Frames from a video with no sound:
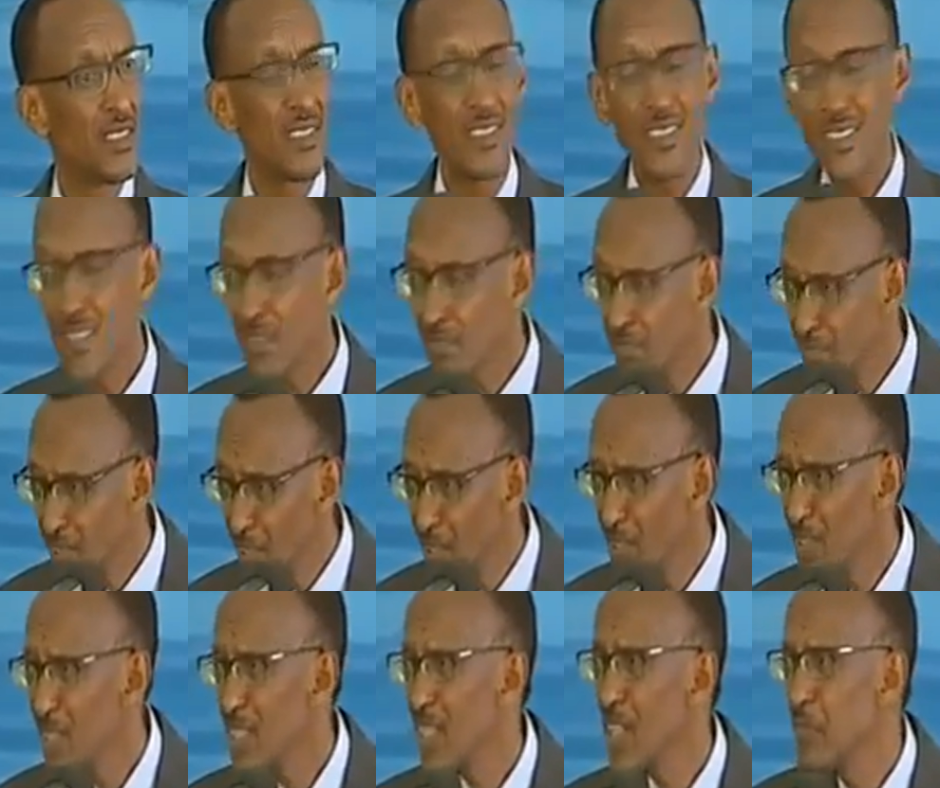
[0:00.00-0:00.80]
These
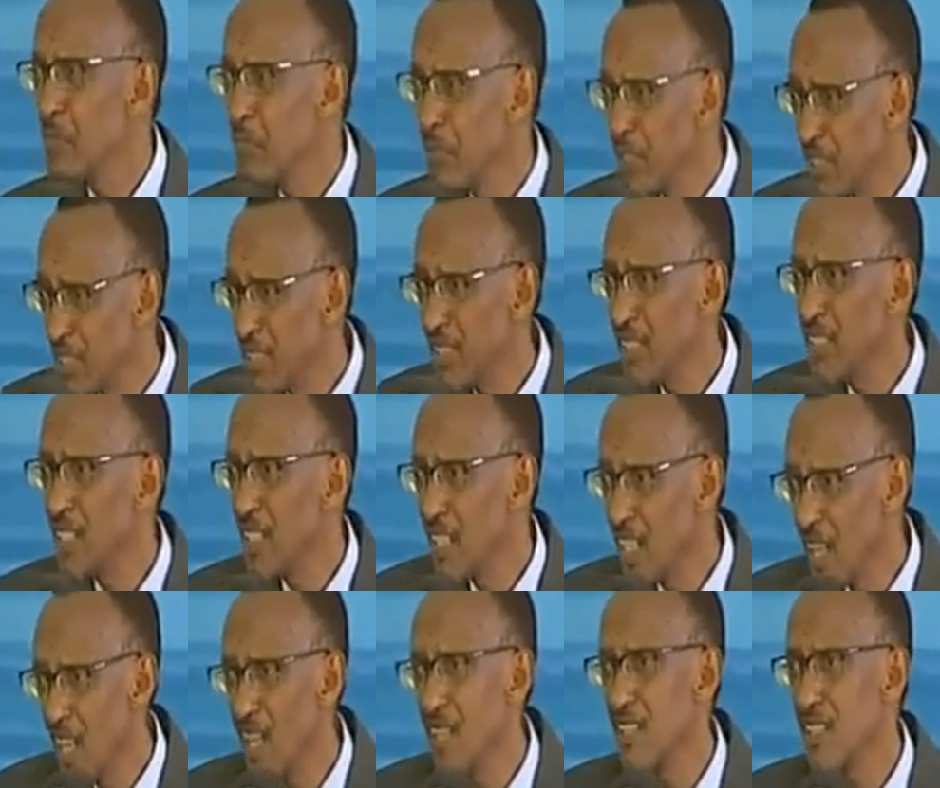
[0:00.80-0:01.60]
fellows are picking
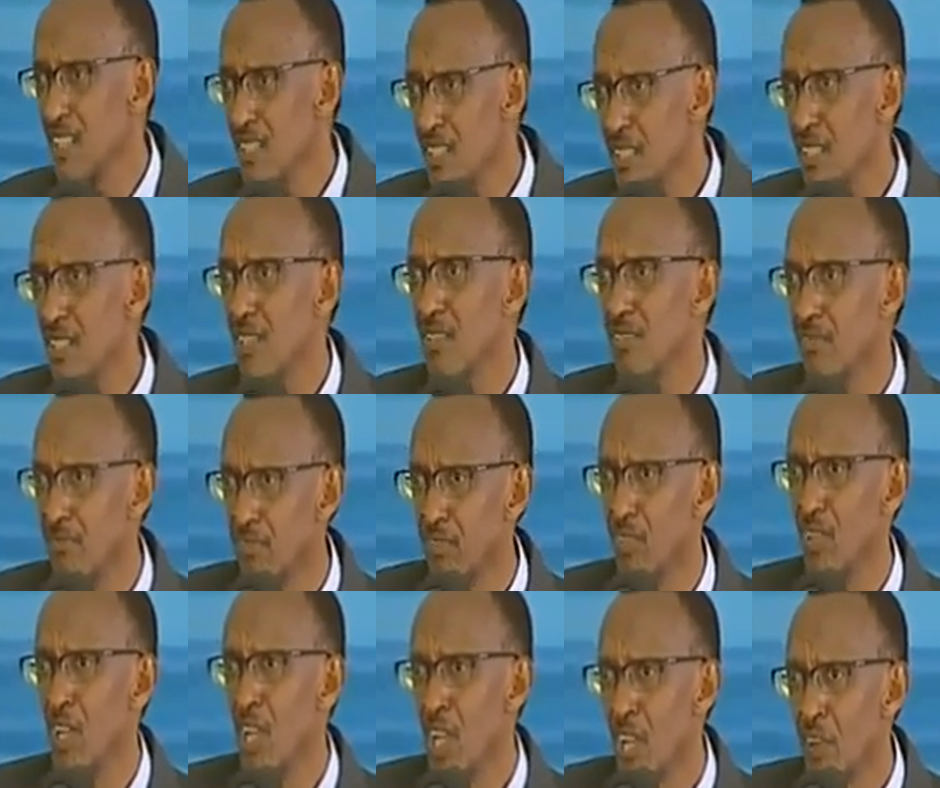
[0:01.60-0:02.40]
guns
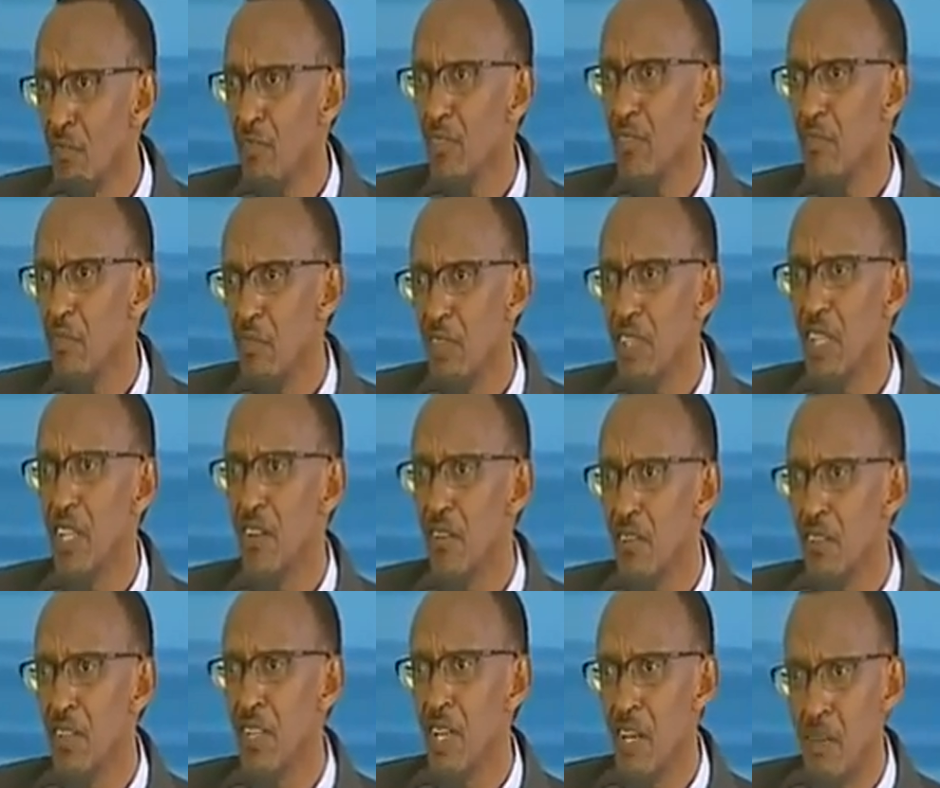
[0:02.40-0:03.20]
from
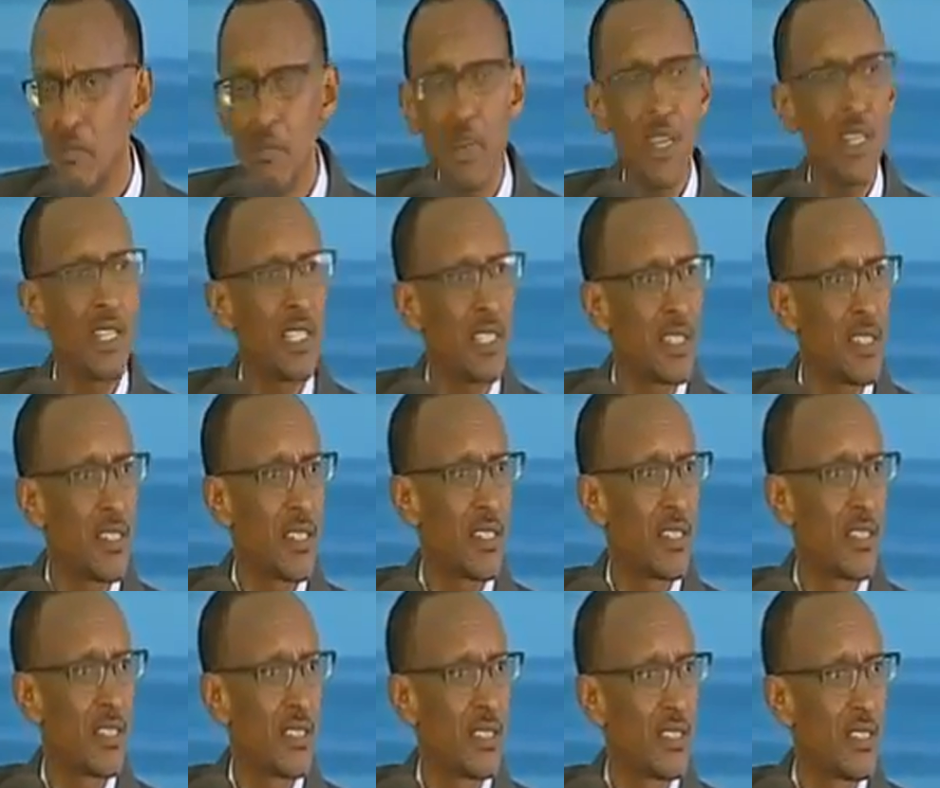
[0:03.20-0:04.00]
their own armories.